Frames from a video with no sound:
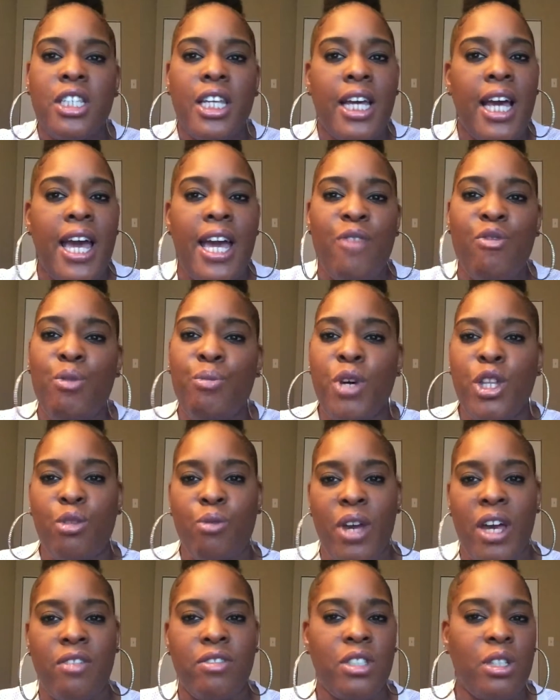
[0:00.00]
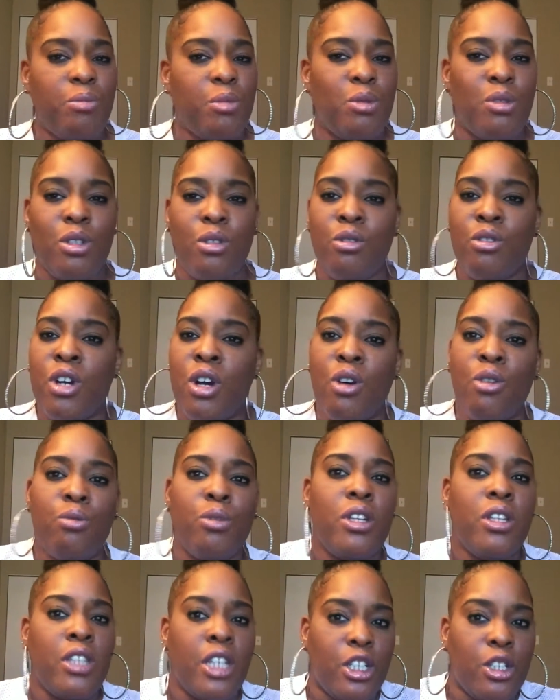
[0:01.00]
like how every month you have symptoms so you know
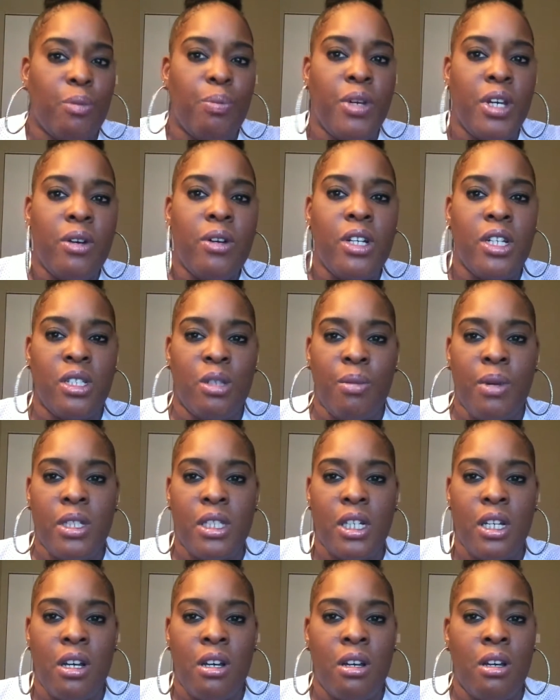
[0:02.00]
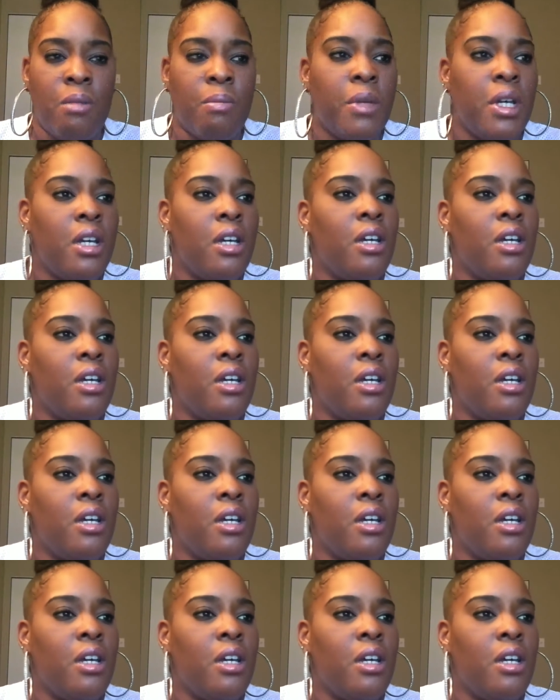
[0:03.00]
that your period is about to come,